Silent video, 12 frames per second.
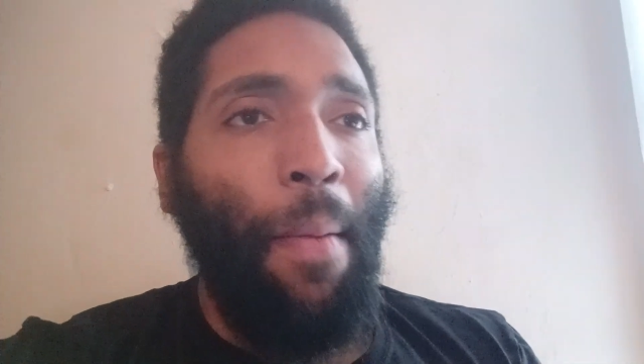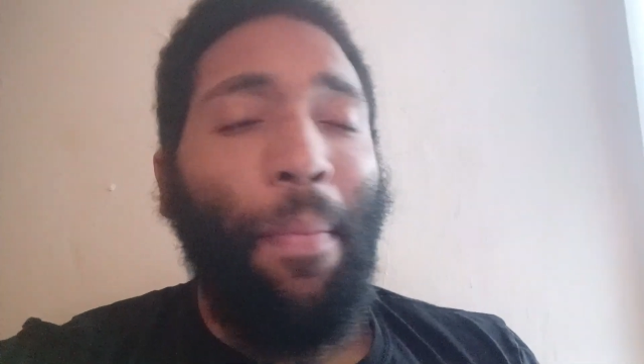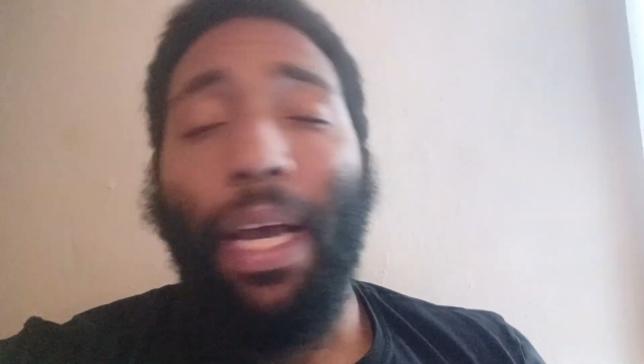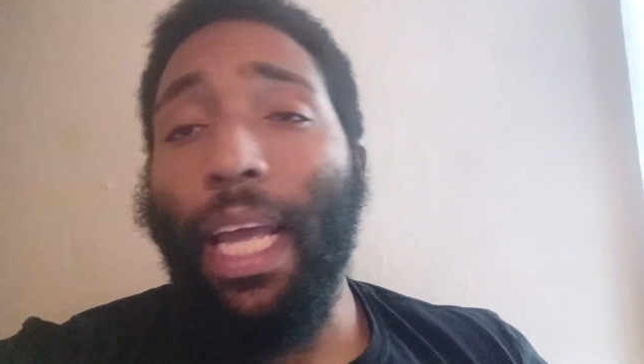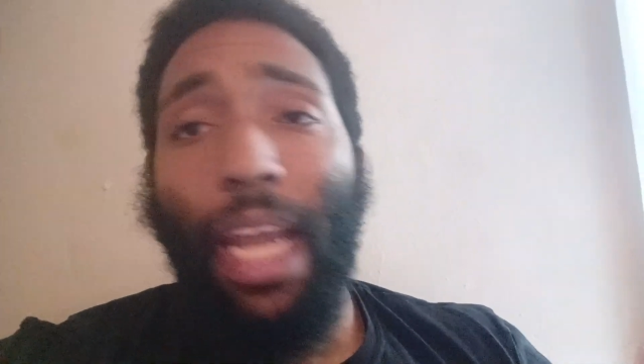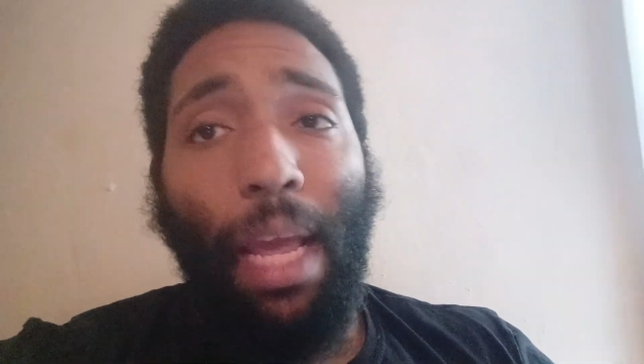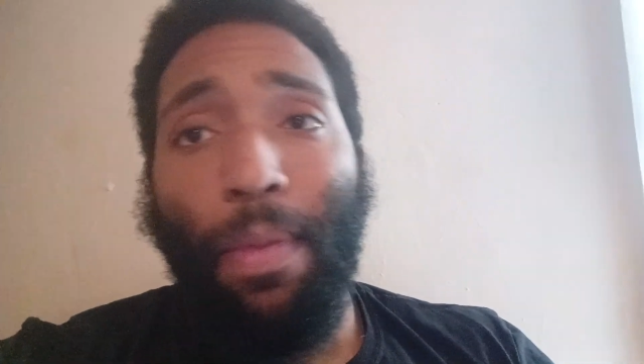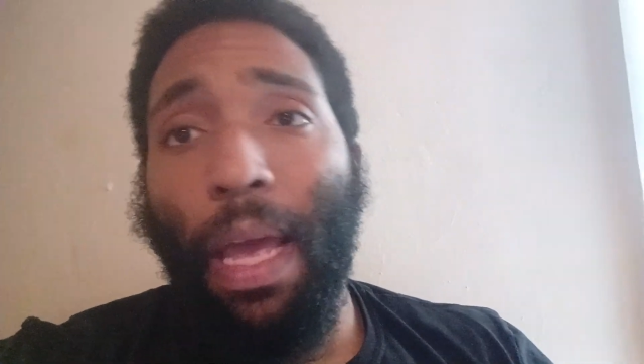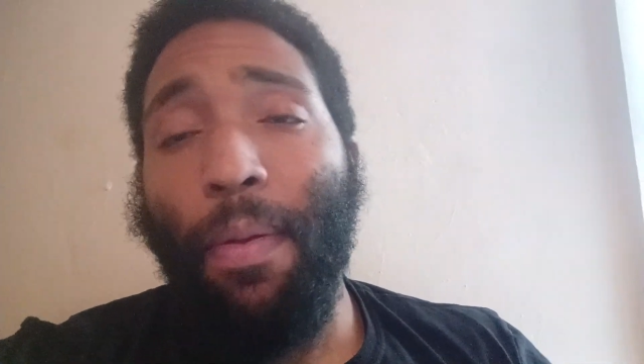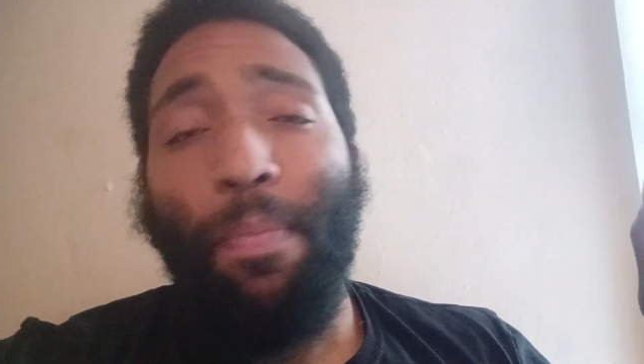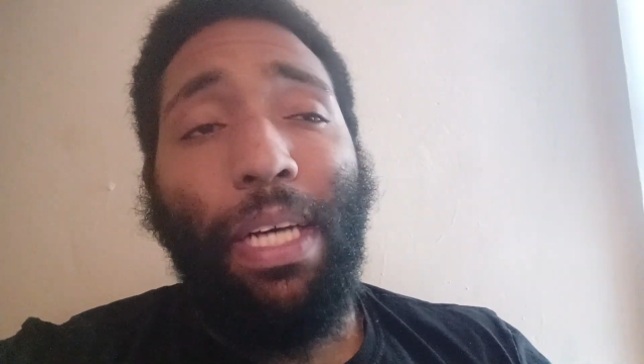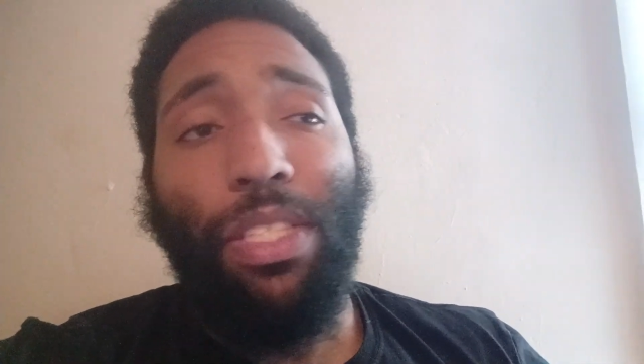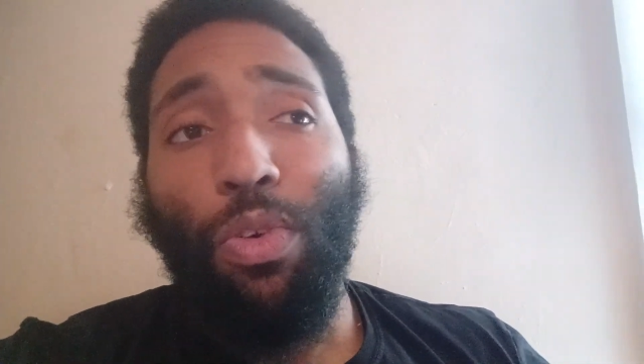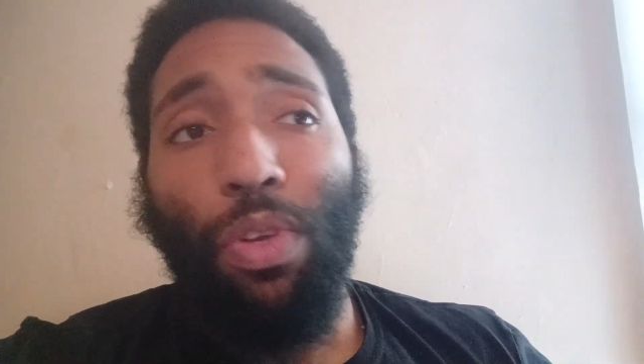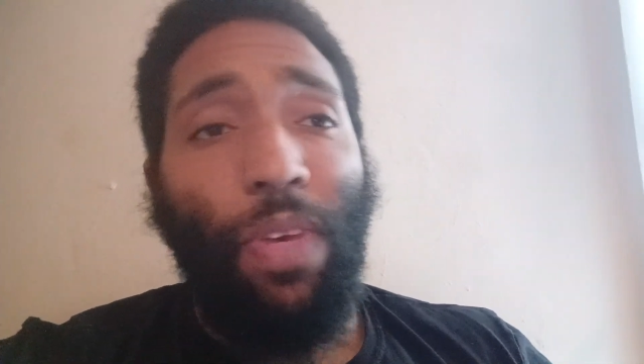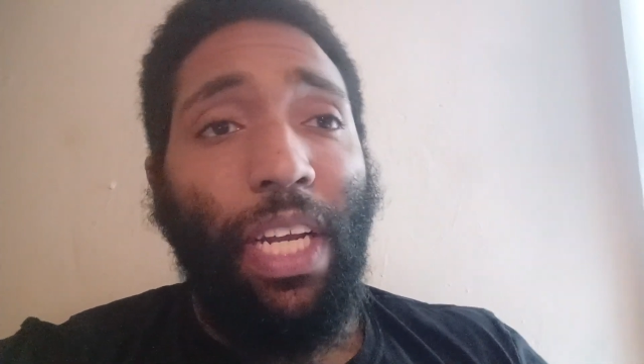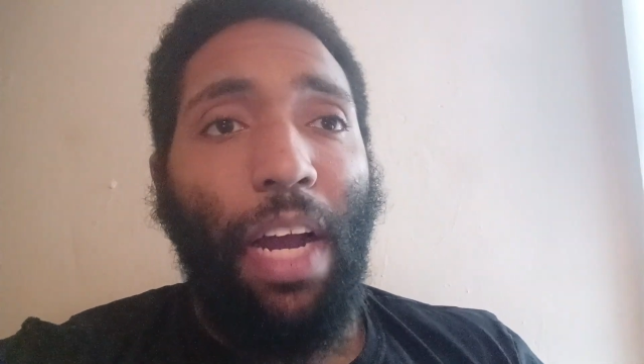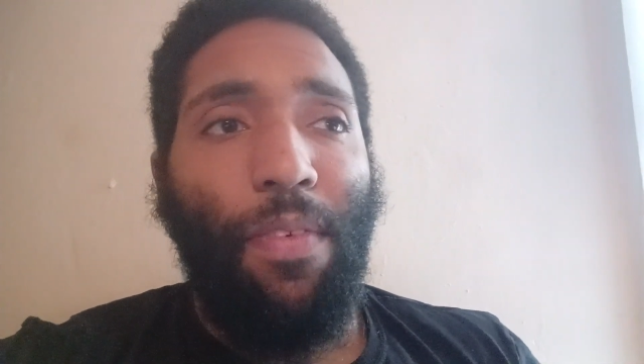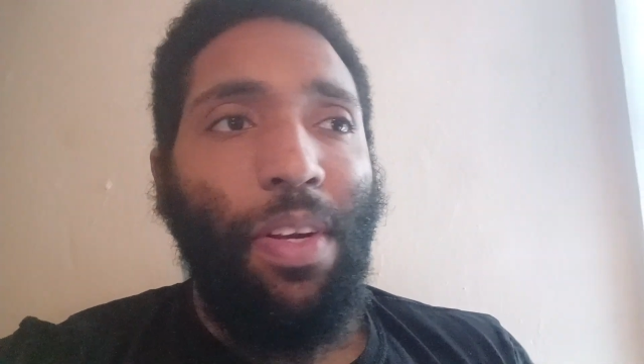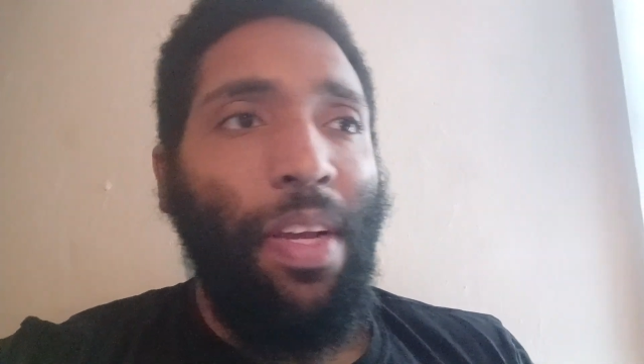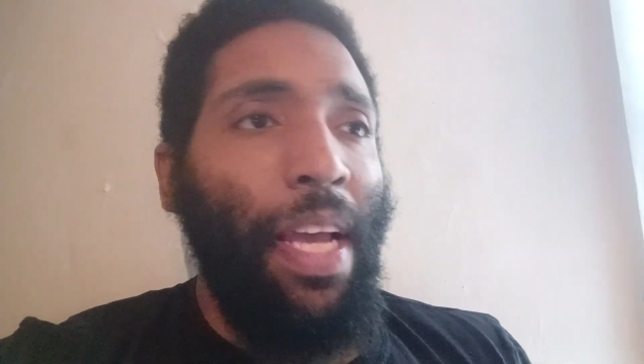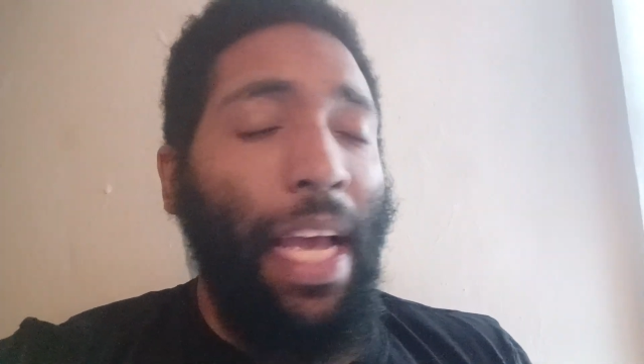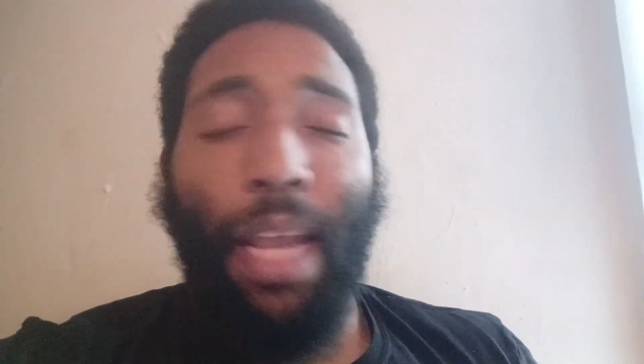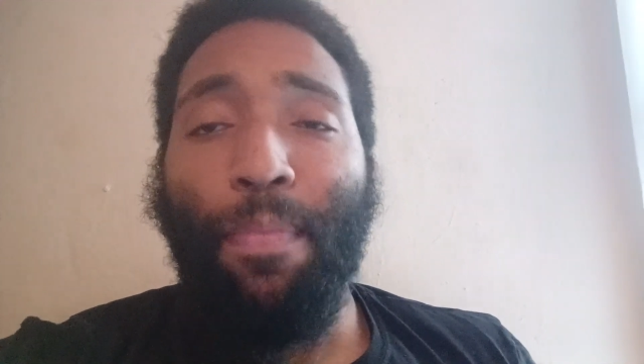But again, they'd be able to bust school to recover.
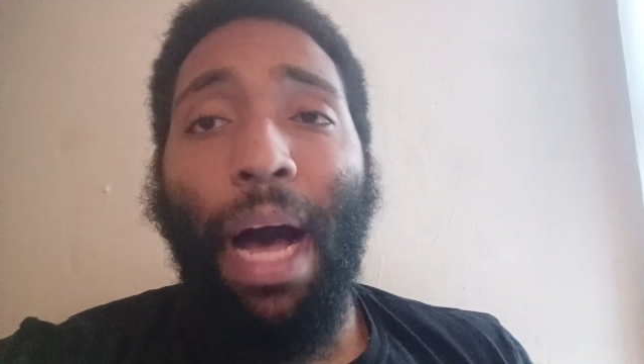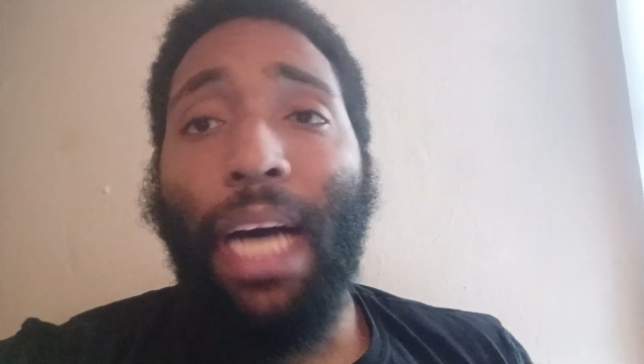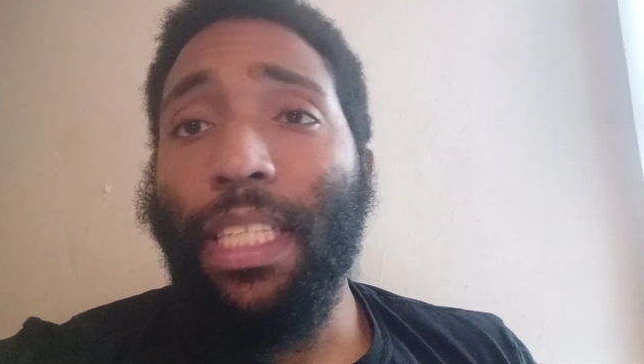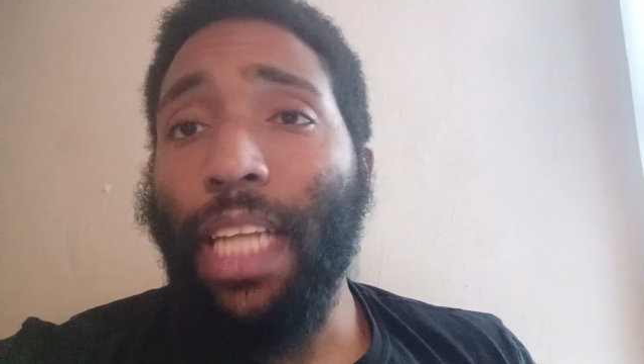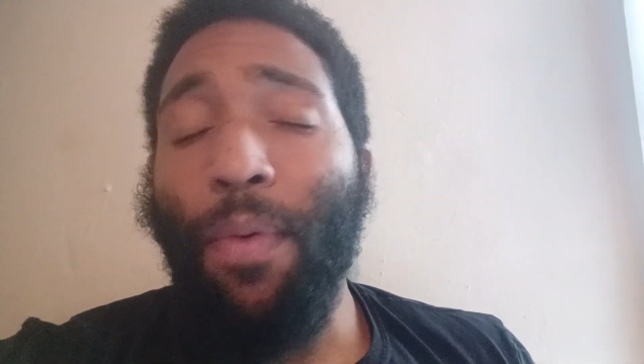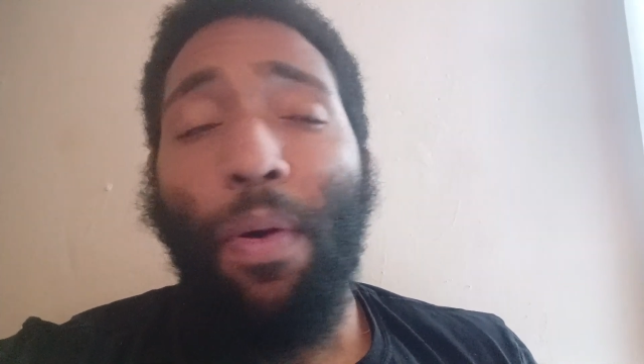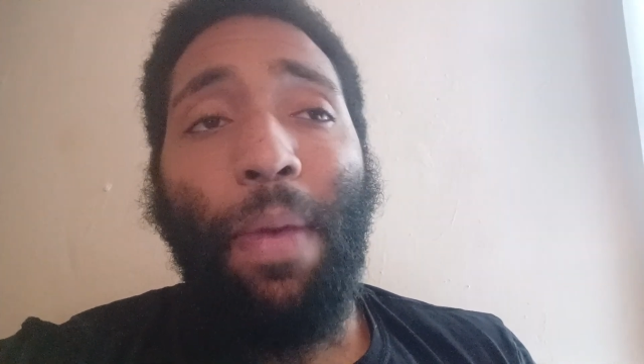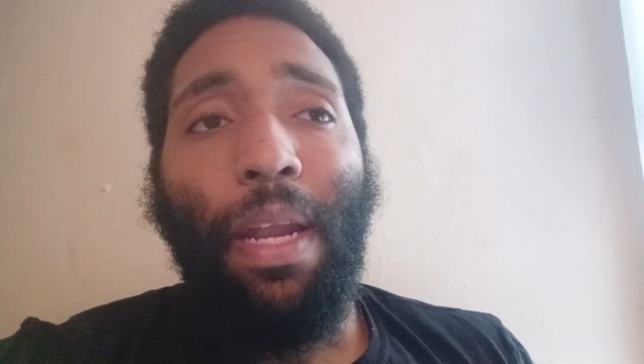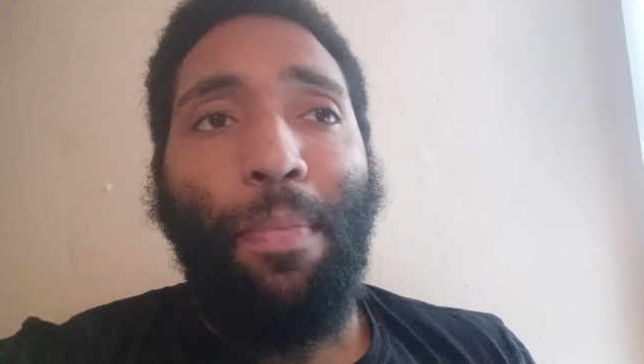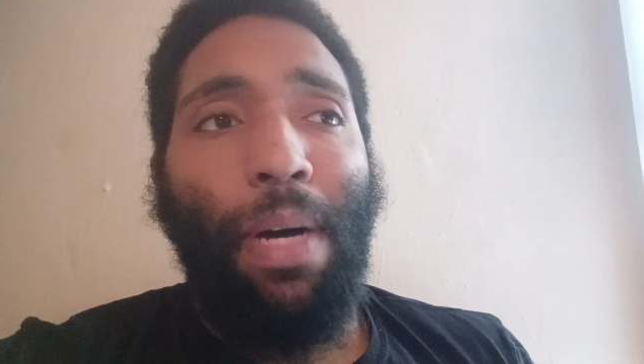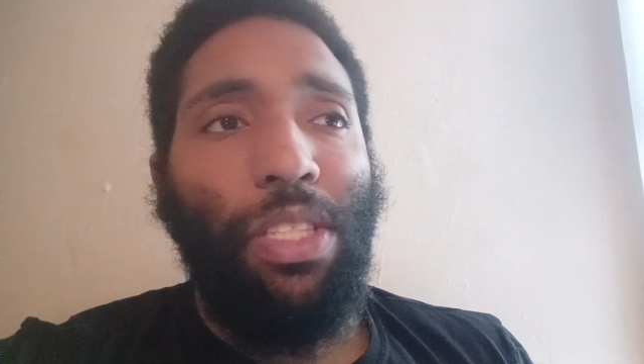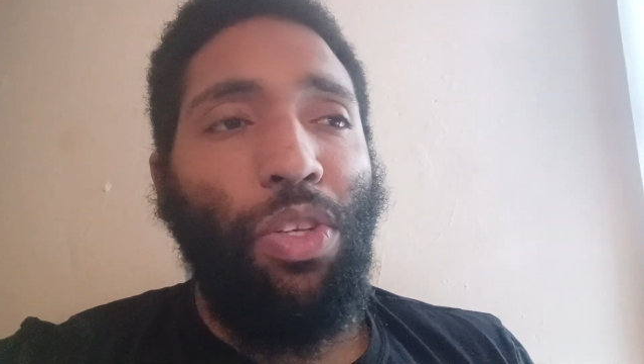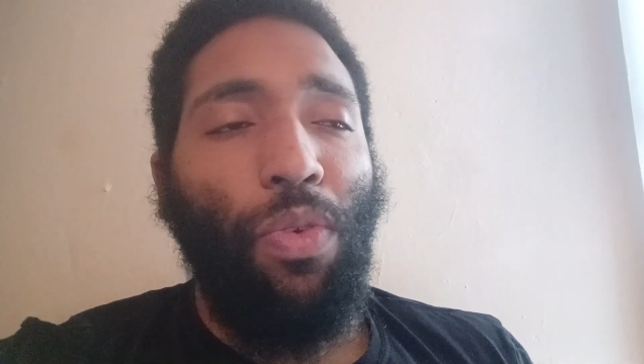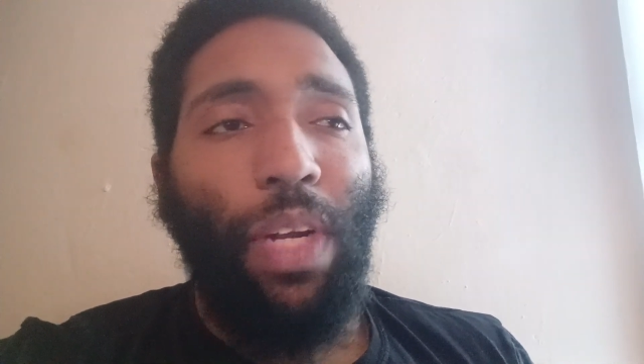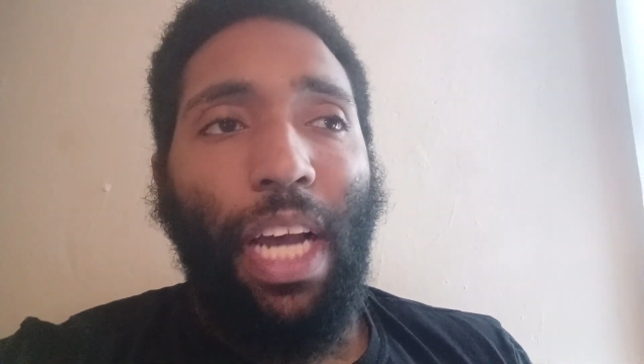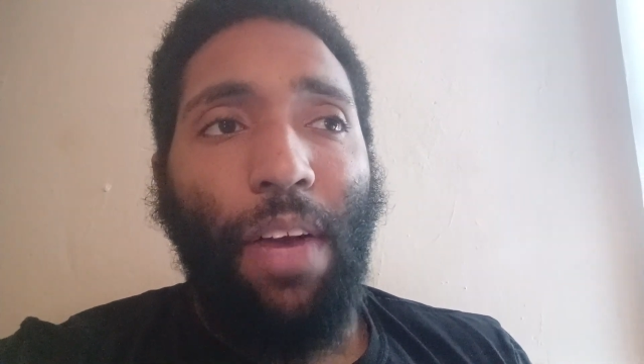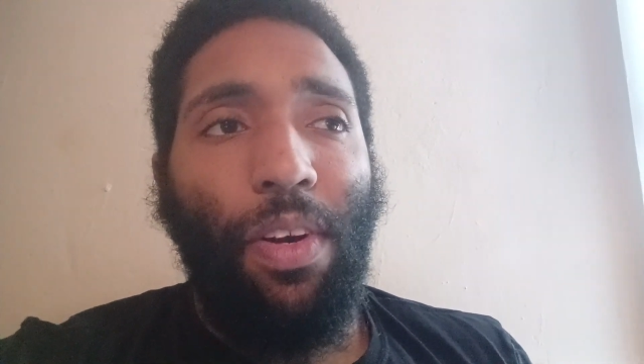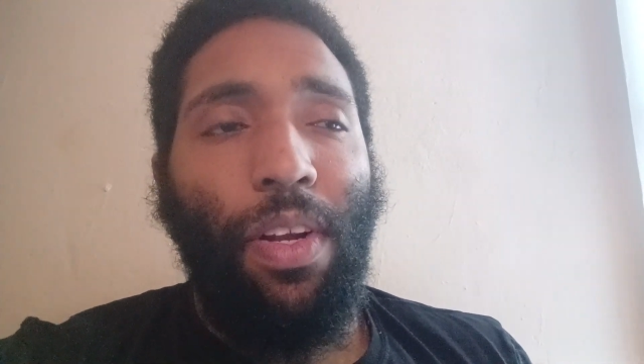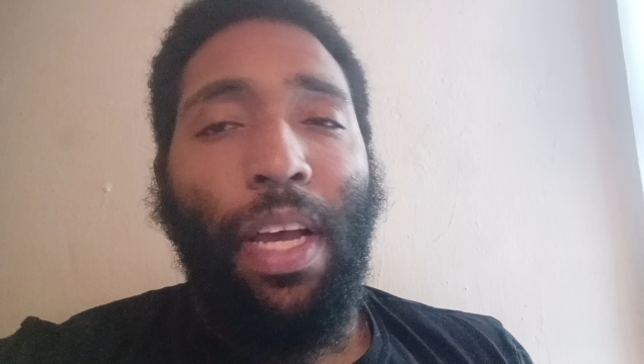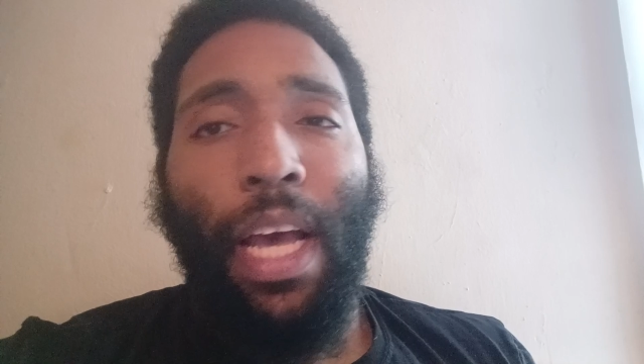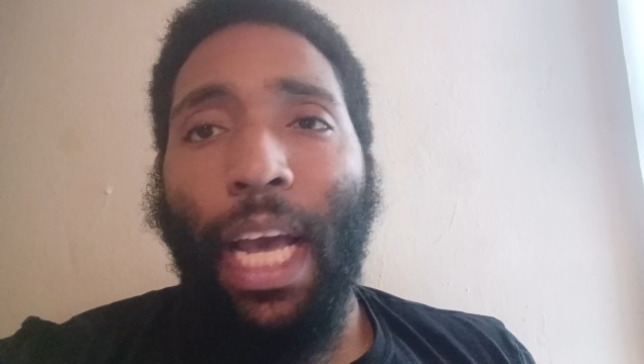In Boston, they won't be able to bust school to recover.